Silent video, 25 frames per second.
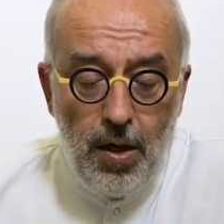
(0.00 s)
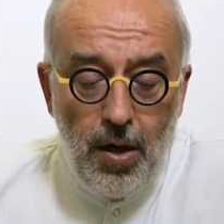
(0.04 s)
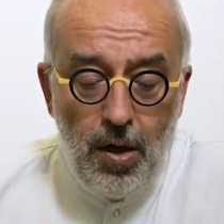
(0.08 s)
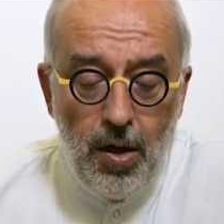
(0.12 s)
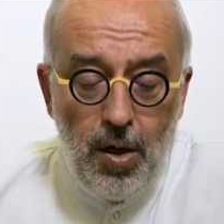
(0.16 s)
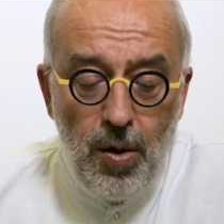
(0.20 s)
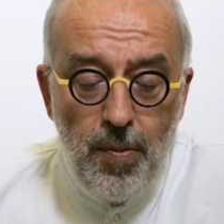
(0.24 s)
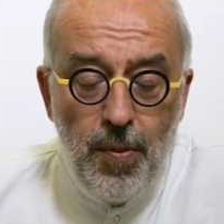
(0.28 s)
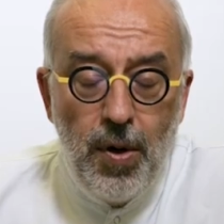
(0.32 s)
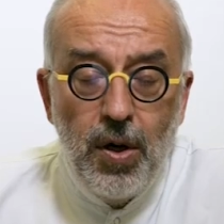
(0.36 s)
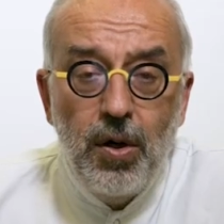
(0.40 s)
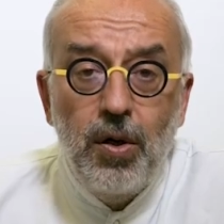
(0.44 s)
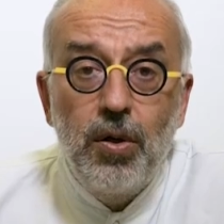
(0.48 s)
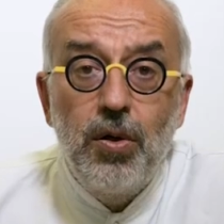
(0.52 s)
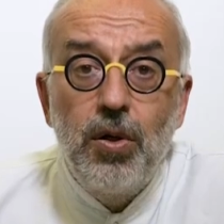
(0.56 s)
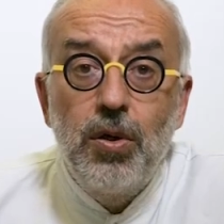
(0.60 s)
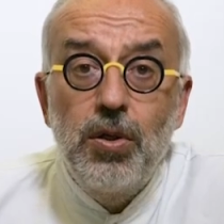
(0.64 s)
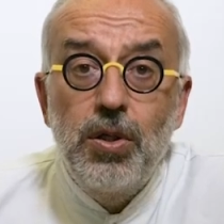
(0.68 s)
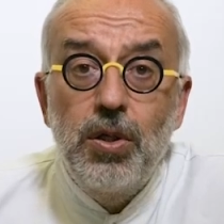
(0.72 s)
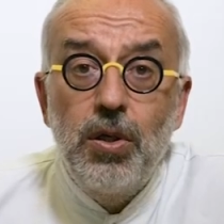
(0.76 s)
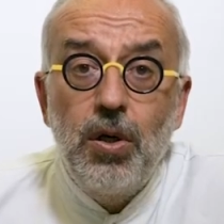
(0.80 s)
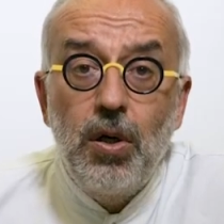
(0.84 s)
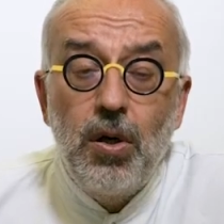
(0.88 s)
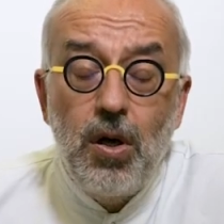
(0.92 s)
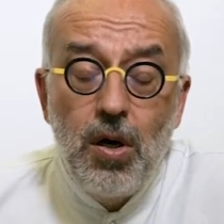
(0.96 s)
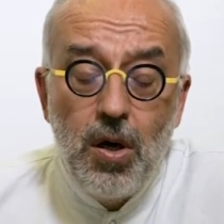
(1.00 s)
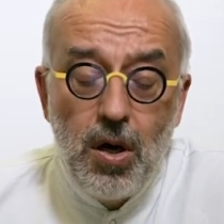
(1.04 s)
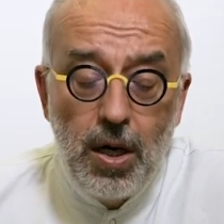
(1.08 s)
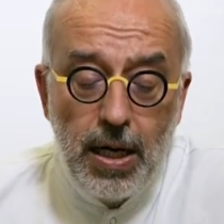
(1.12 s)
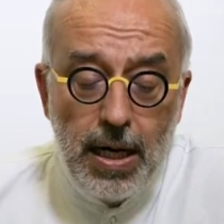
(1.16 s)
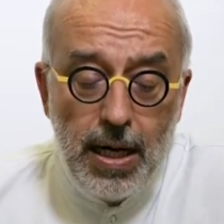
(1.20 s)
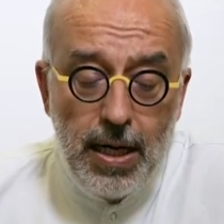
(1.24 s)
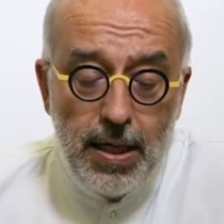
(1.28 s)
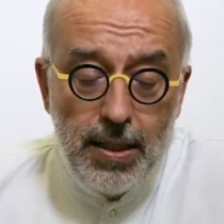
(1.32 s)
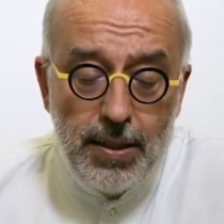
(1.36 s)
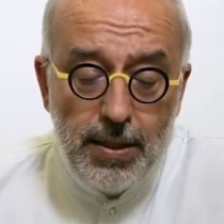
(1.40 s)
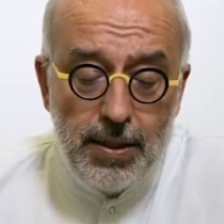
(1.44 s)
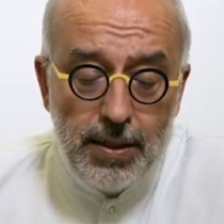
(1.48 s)
Among other
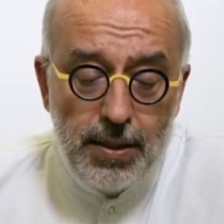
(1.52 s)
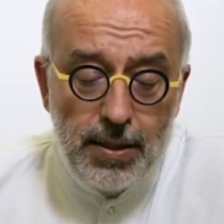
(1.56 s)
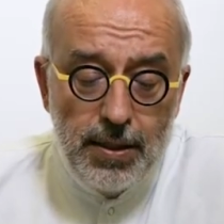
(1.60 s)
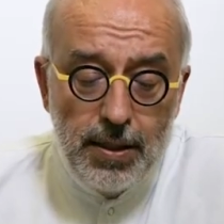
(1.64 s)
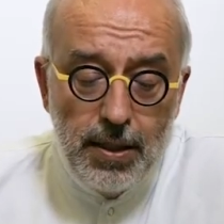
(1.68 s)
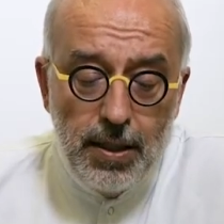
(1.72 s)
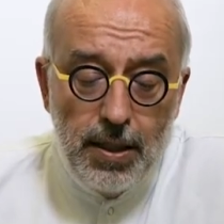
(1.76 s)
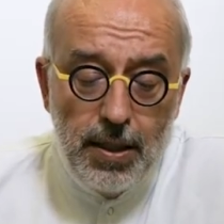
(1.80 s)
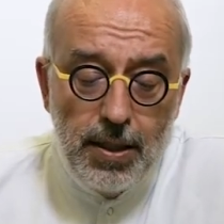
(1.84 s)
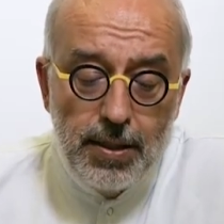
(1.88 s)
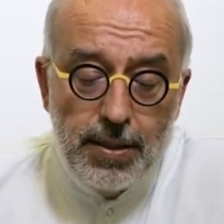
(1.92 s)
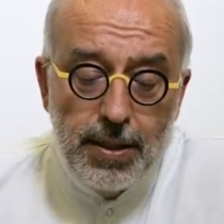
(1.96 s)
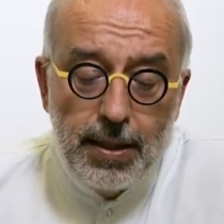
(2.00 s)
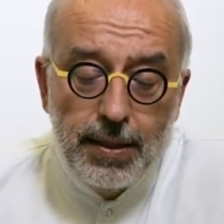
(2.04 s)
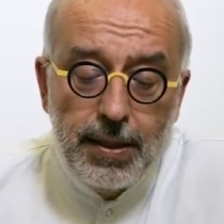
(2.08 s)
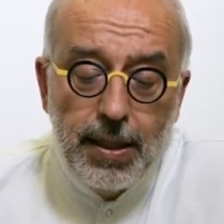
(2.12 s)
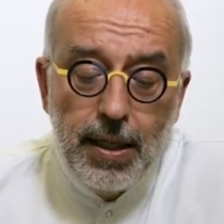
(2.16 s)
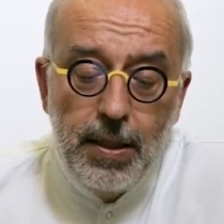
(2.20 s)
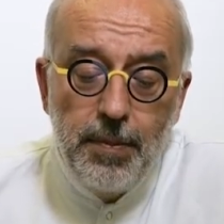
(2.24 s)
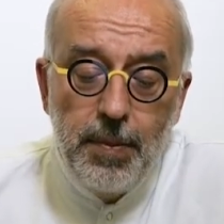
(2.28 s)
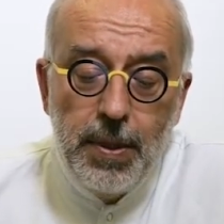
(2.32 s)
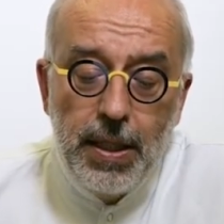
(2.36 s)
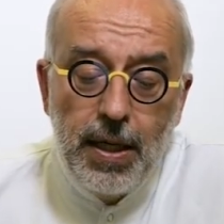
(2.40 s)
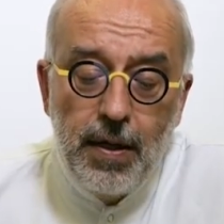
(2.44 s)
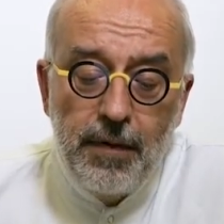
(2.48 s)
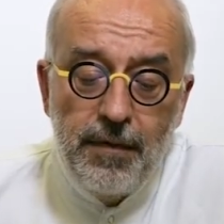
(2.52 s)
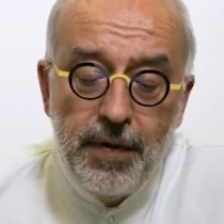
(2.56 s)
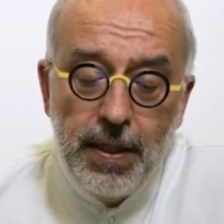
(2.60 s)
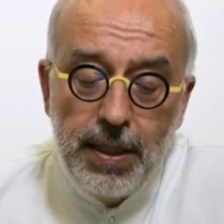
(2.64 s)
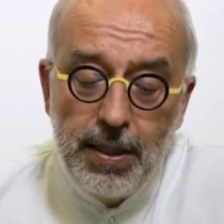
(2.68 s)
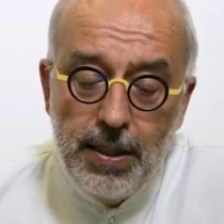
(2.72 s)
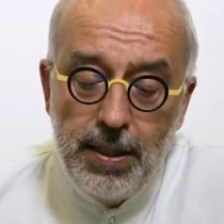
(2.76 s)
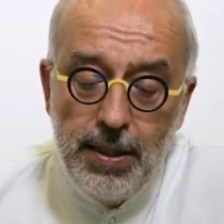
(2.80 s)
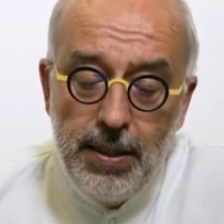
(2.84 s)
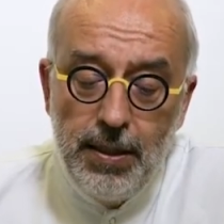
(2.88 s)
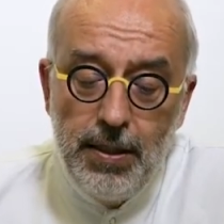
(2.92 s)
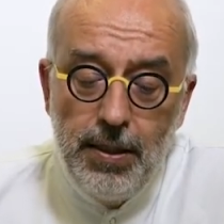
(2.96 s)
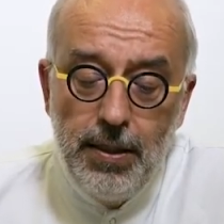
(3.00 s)
organs that can be
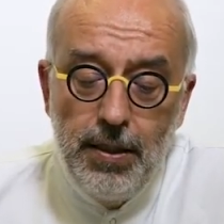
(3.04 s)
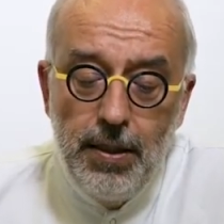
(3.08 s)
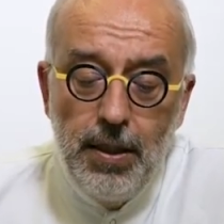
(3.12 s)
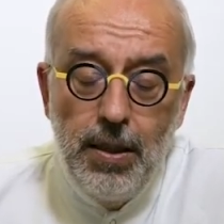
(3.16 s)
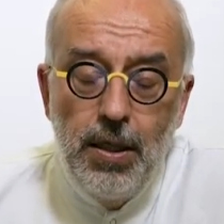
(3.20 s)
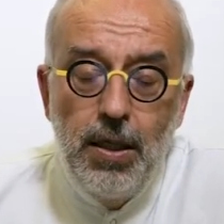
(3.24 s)
affected,